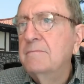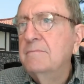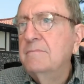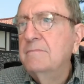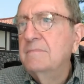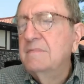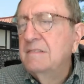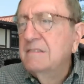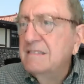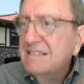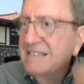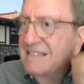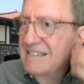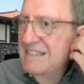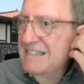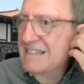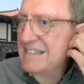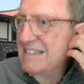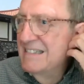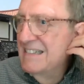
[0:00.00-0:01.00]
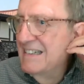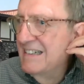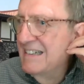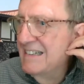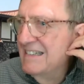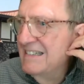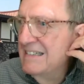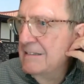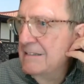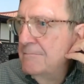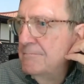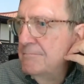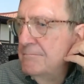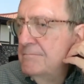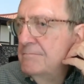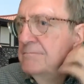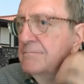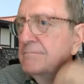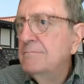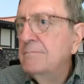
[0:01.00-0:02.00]
Okay. Yeah,
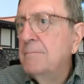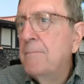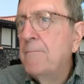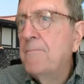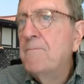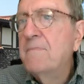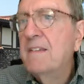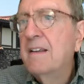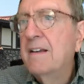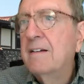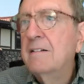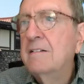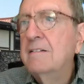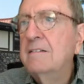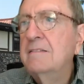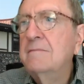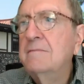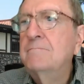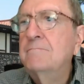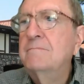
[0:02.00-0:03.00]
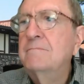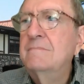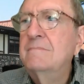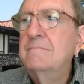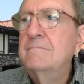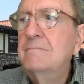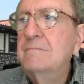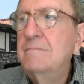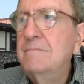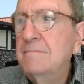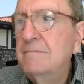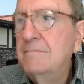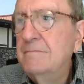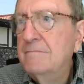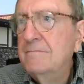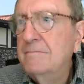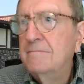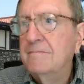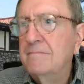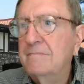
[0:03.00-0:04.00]
because I'm looking at that saying,
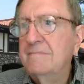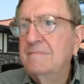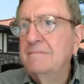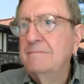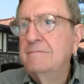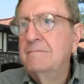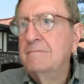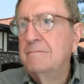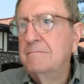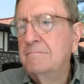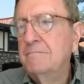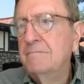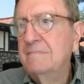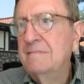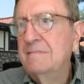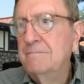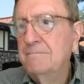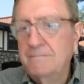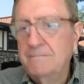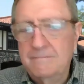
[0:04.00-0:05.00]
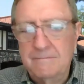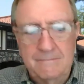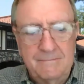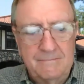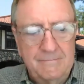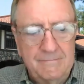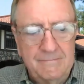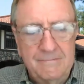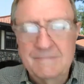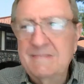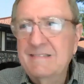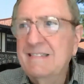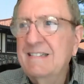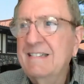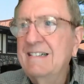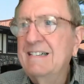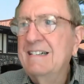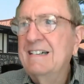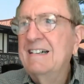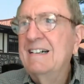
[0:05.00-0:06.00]
momentum is great, but it's in
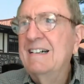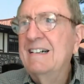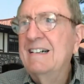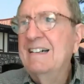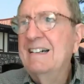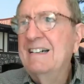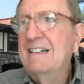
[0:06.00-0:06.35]
the decoder.